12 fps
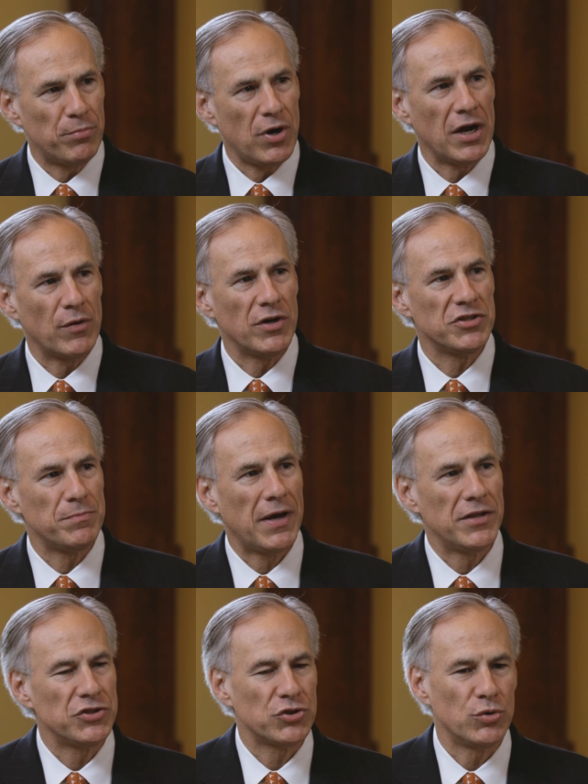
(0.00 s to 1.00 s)
the progress
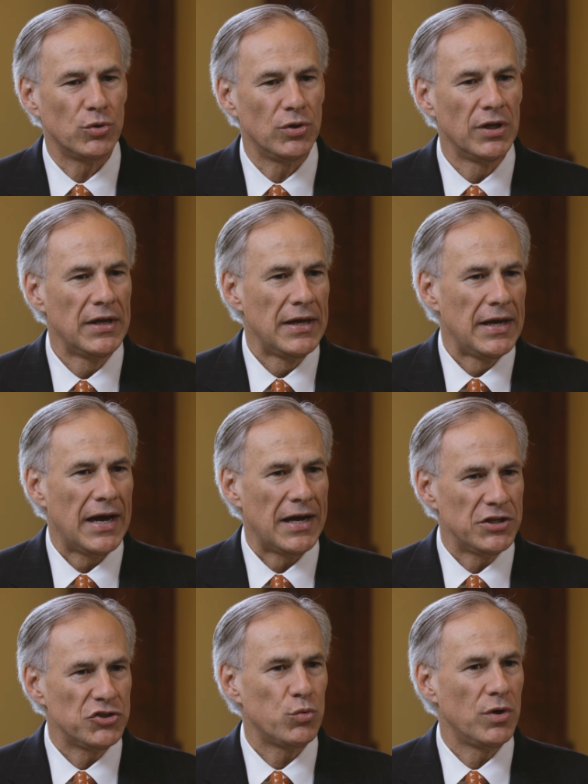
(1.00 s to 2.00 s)
by the school.
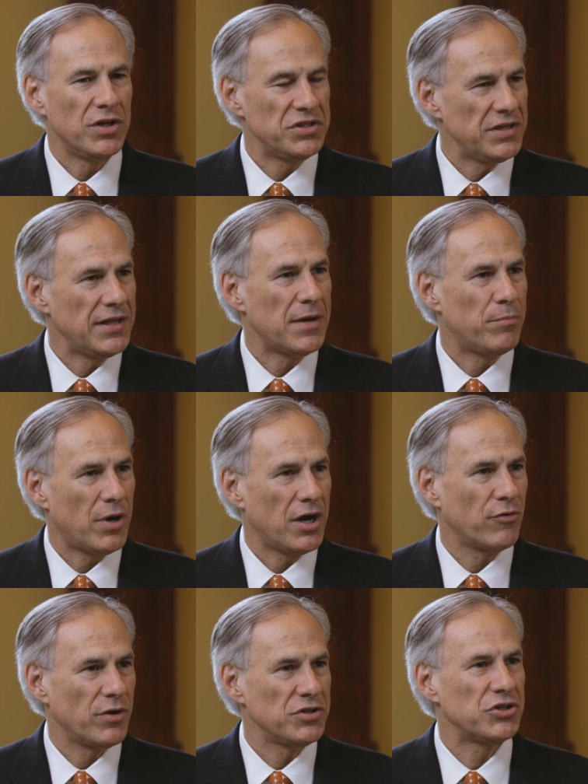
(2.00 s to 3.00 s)
I just want to see that
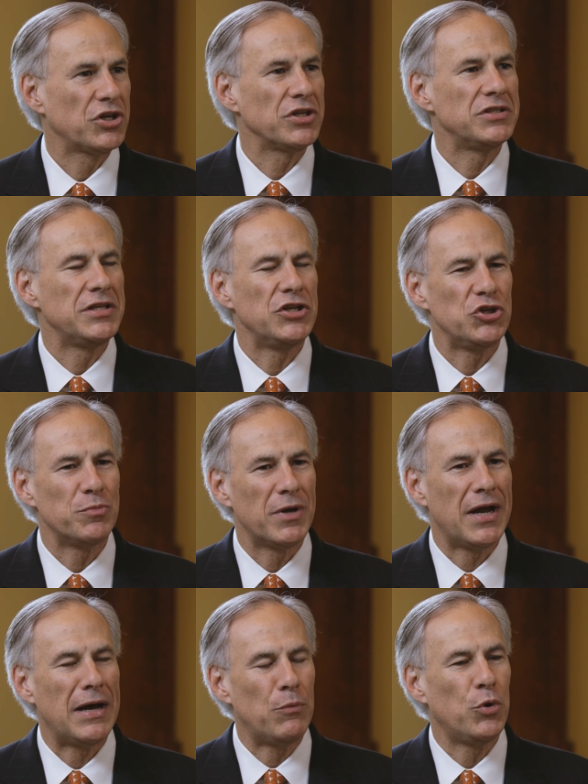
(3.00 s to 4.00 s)
progress continue,
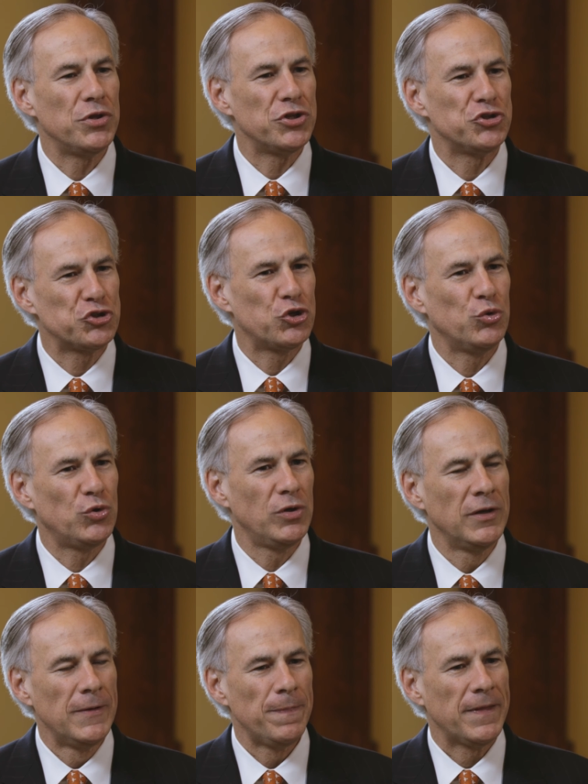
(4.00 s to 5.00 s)
but I want the
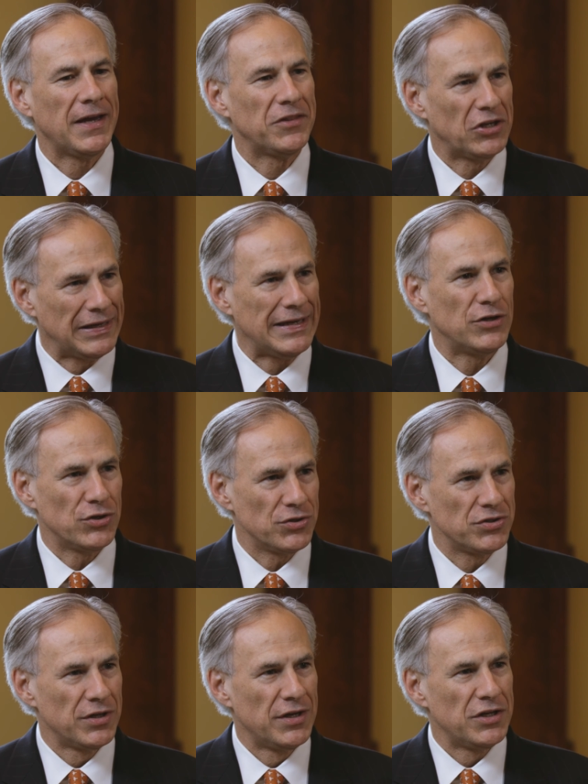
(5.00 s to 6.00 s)
school and the
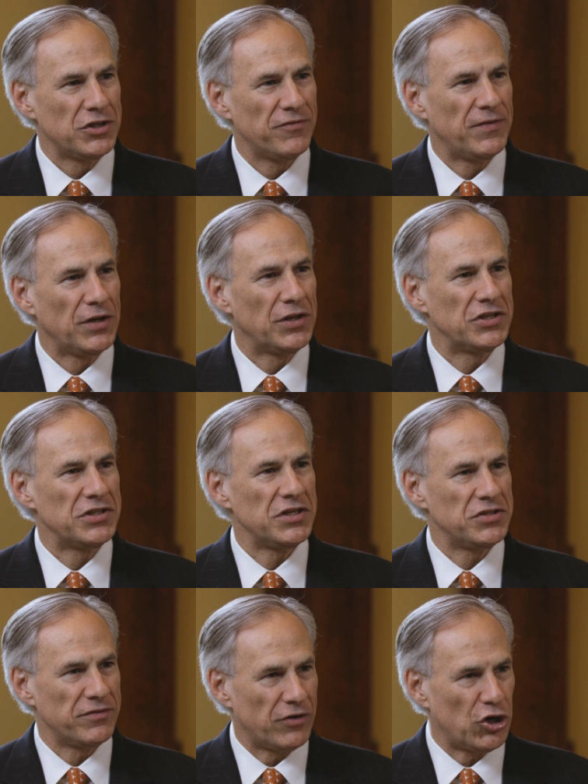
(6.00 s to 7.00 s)
leaders to feel the
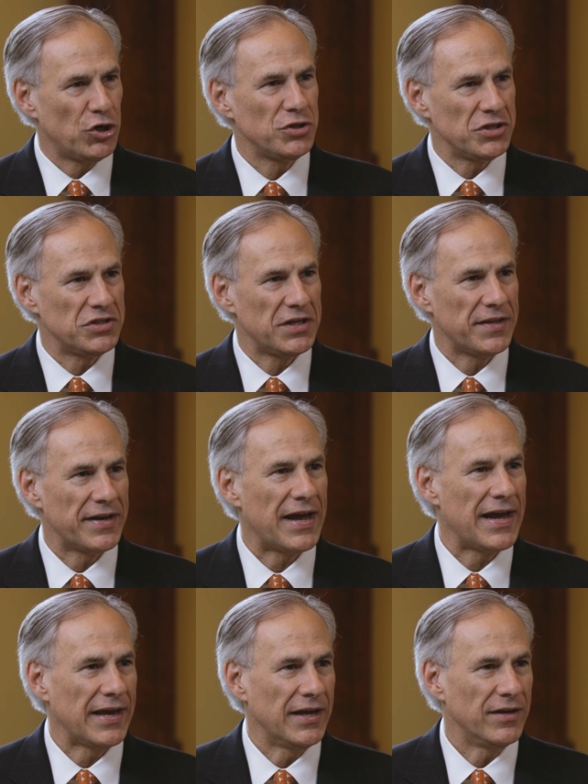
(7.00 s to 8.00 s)
sense of urgency that
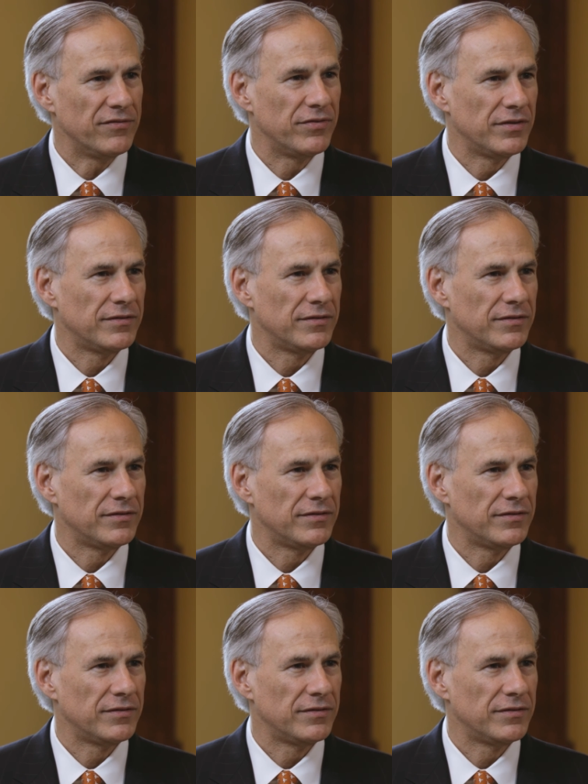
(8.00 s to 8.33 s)
I have.